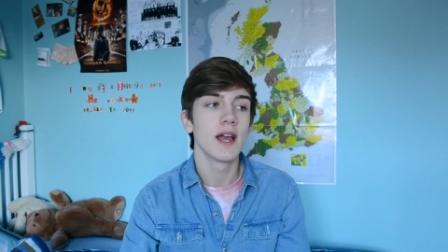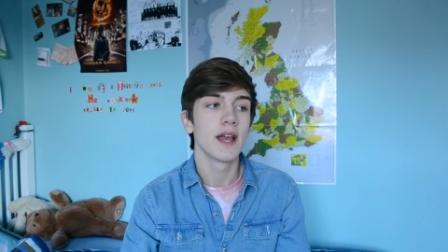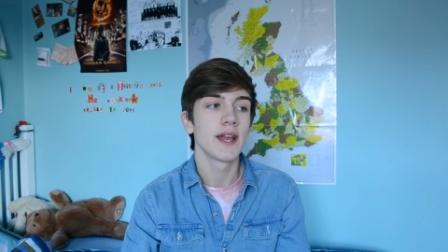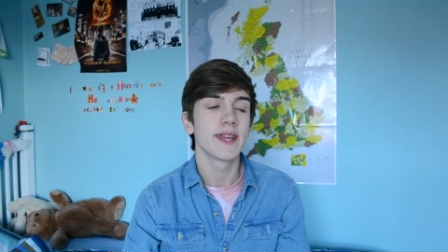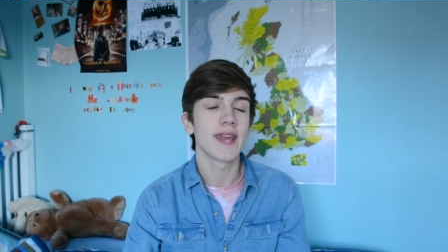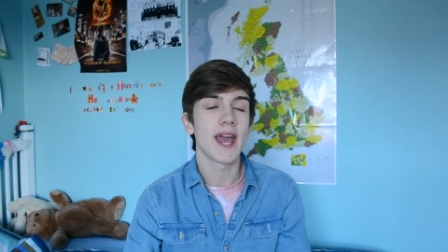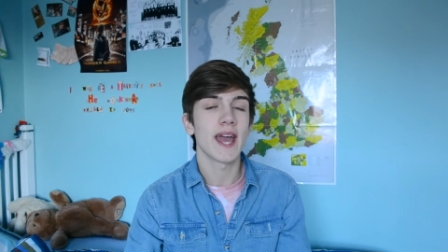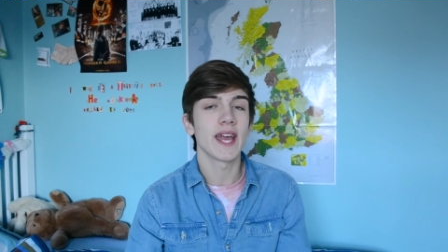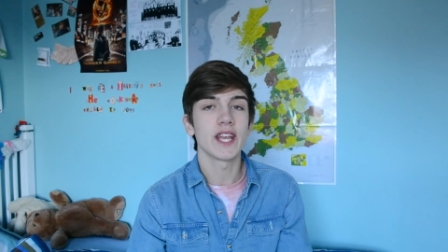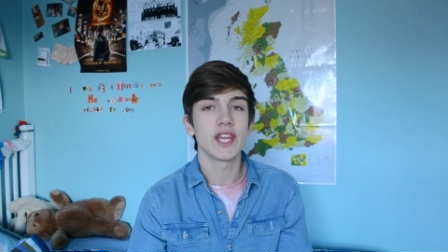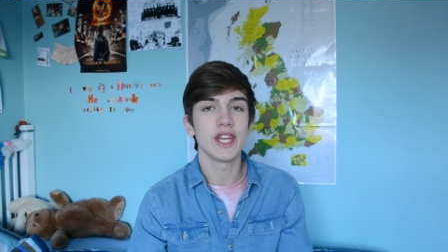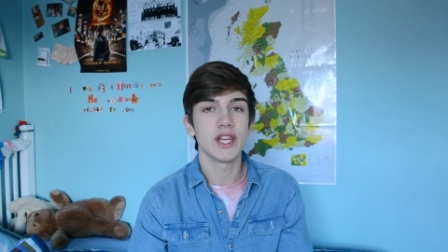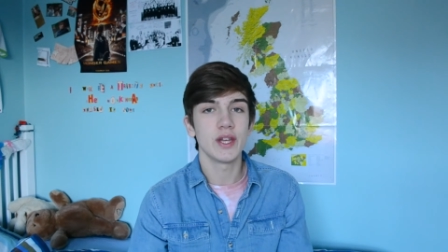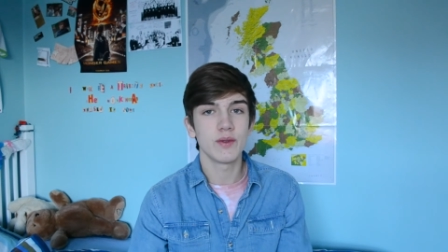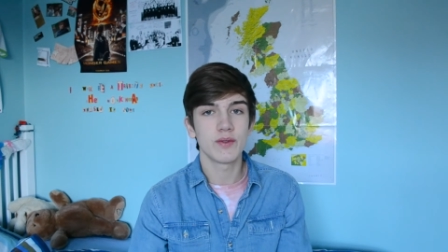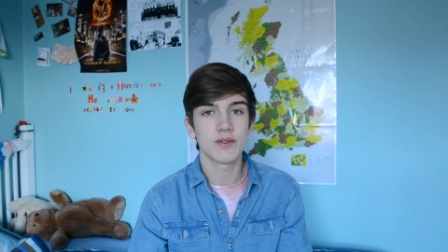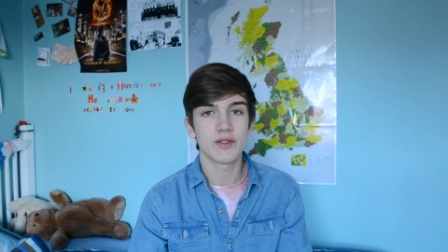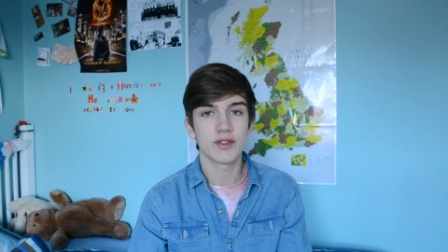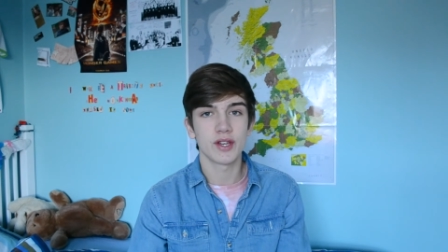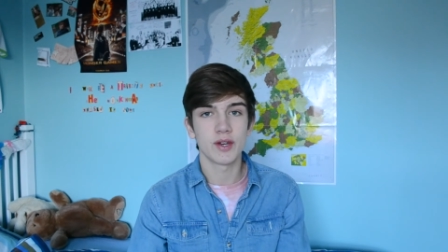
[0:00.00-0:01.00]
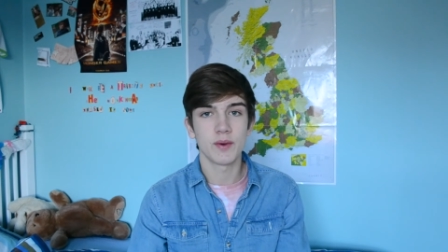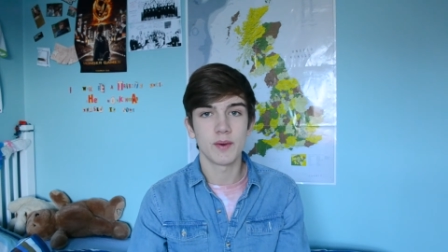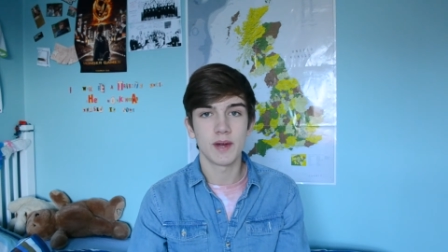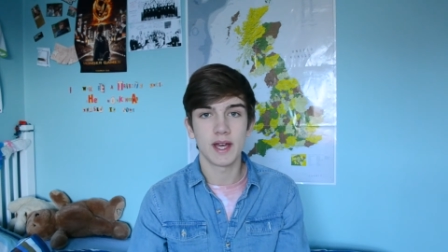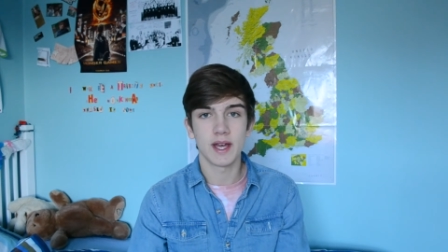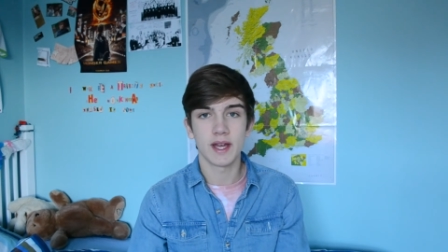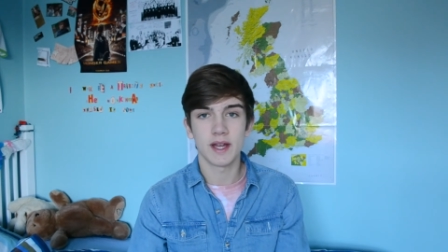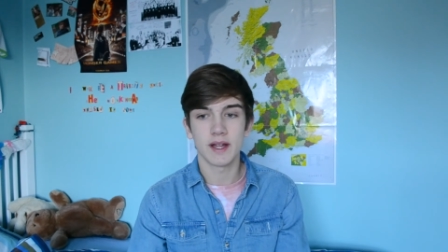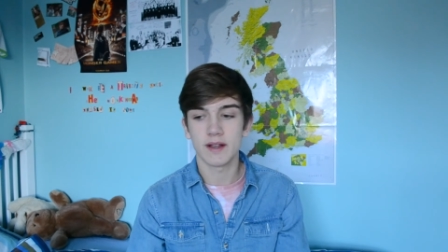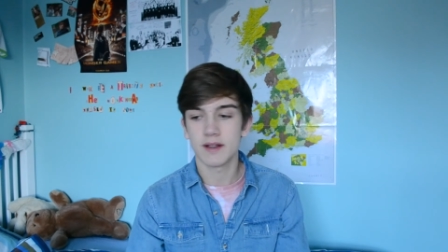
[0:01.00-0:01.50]
getting used to
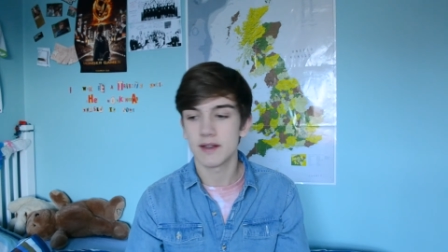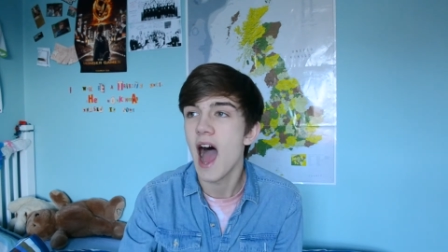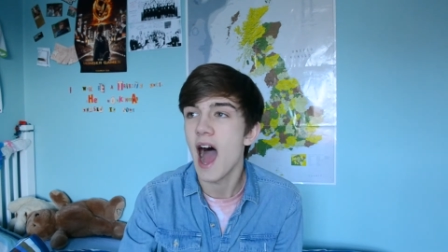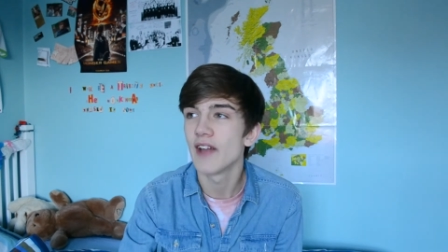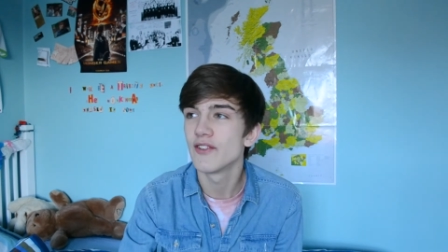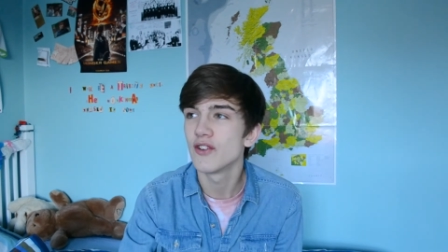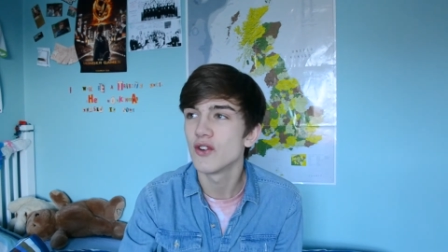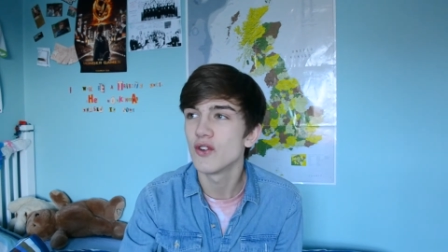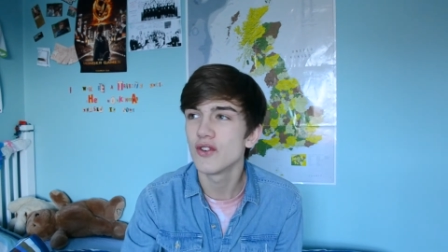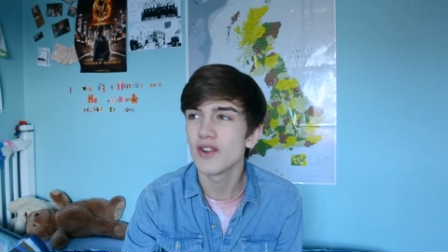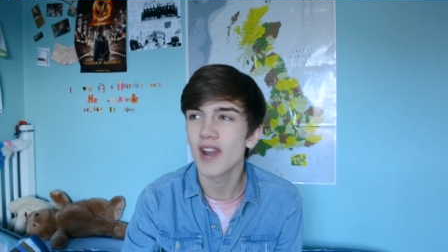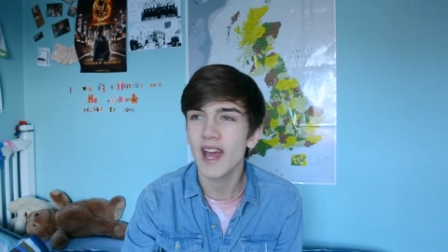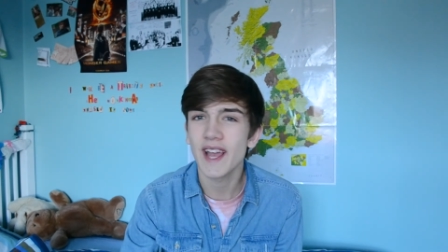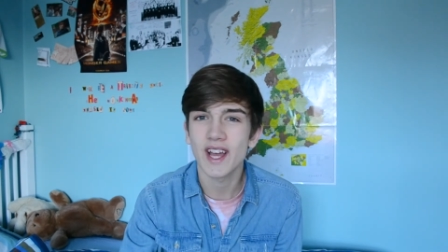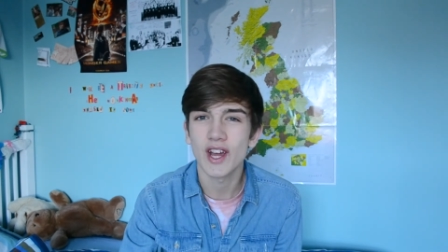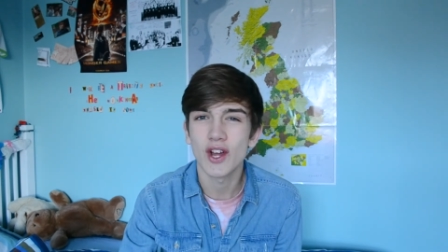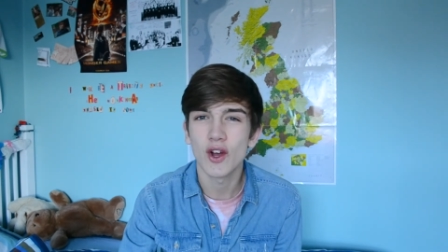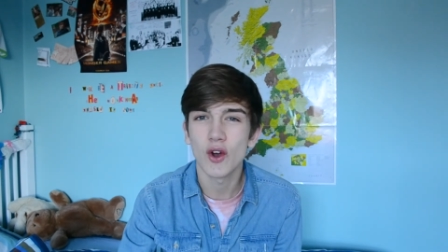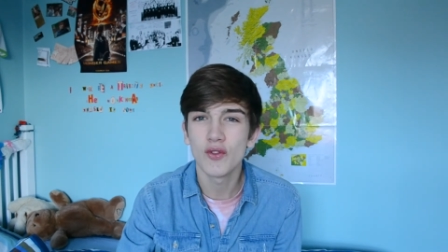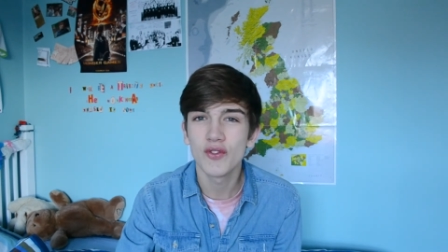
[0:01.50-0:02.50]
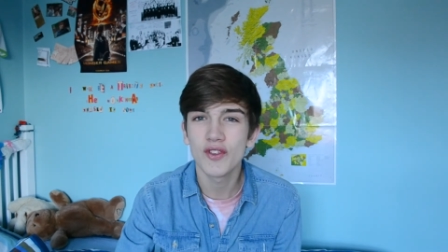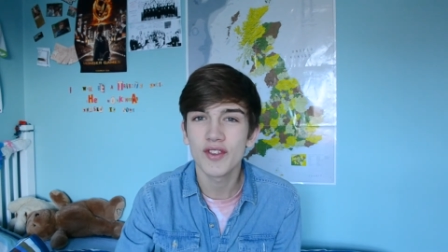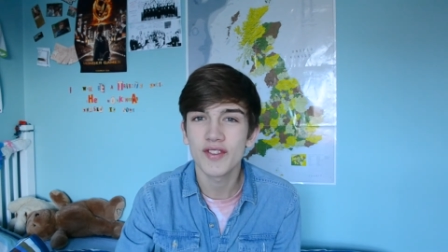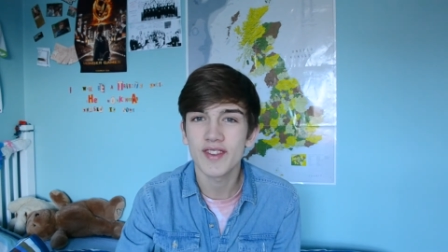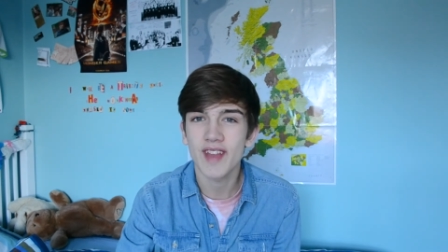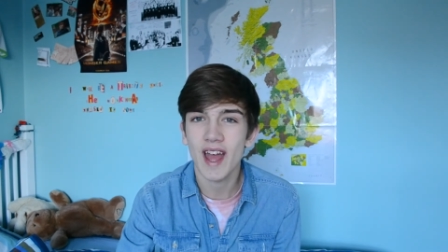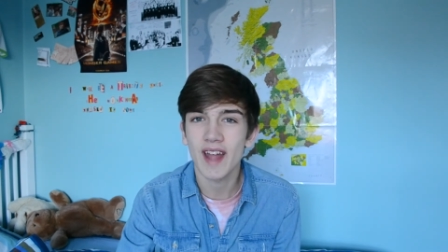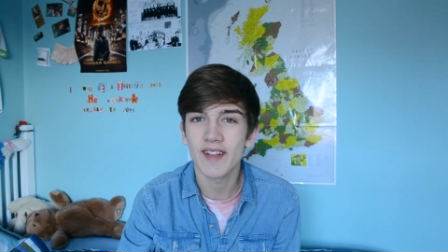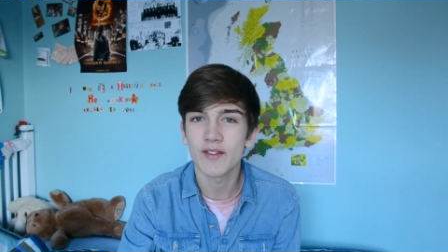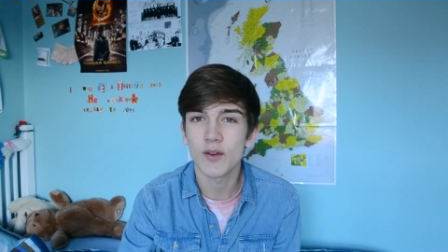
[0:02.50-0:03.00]
it. I don't like
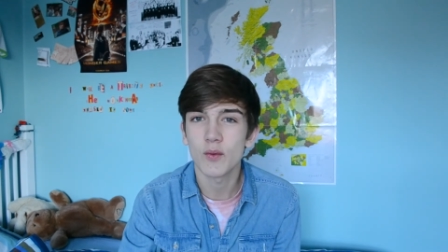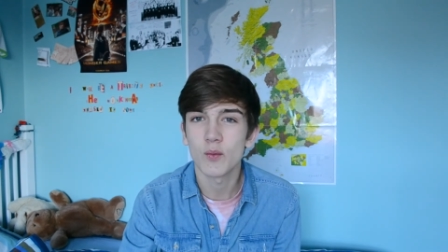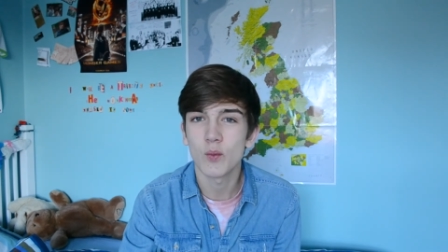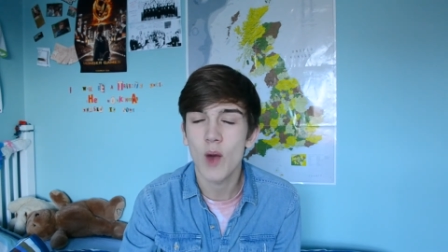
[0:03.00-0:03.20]
understand